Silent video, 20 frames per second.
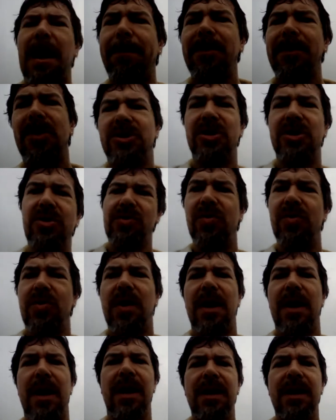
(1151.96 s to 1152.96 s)
happened
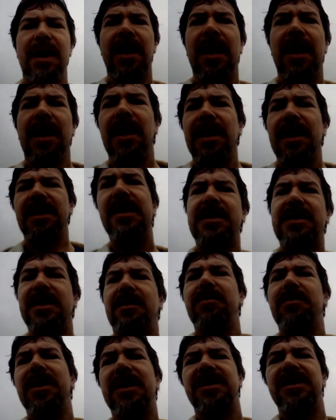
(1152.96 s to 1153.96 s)
to uh,
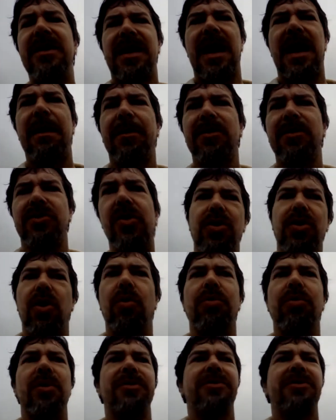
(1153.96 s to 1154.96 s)
Lisa and Melissa Nibbles or
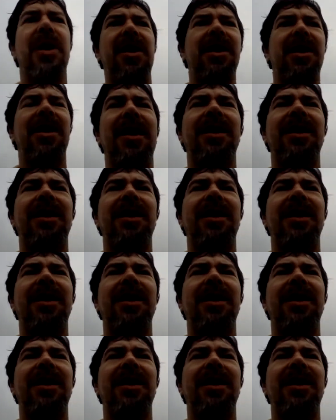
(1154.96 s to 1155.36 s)
Nobles.